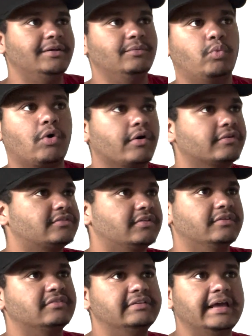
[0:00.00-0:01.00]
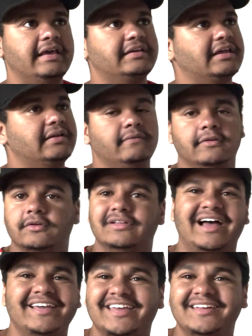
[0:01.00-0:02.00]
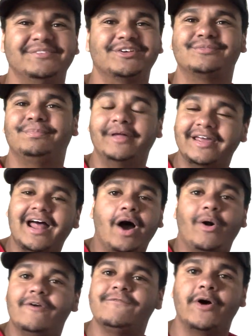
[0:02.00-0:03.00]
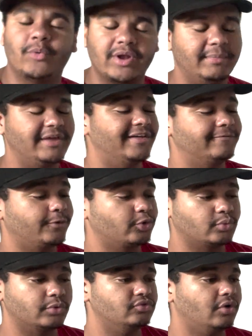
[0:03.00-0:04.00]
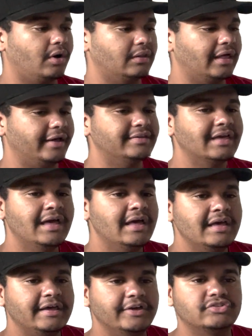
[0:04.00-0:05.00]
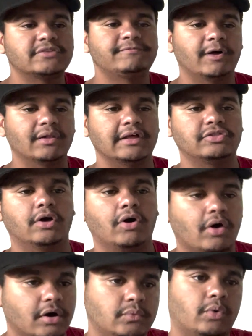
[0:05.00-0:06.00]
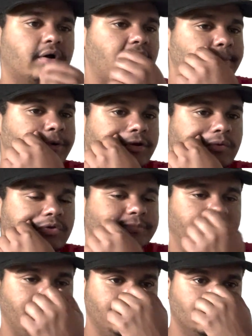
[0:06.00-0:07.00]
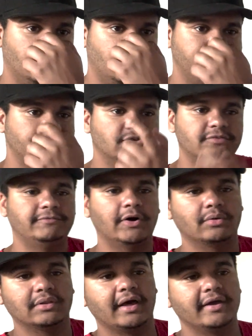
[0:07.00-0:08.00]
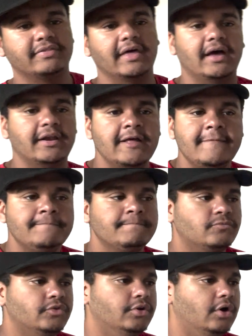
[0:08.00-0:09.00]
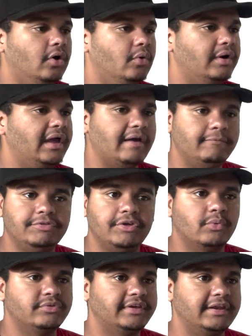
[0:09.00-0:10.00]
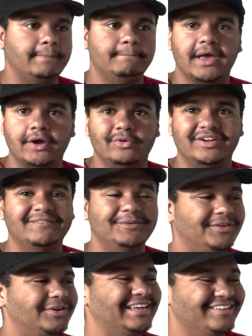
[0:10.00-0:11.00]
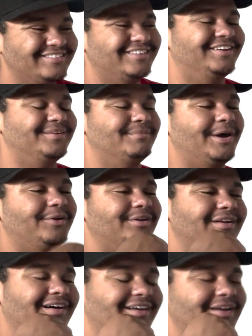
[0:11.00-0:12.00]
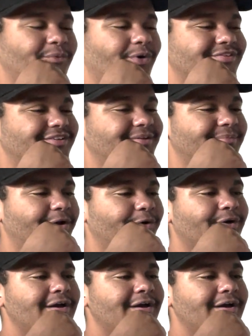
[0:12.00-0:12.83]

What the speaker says: words to this day I can't even explain how I felt when I made that first withdrawal. Like, it just felt like the hard work I put in was paying off. It just felt like that, everything was getting better, and everything is getting better. It was getting better.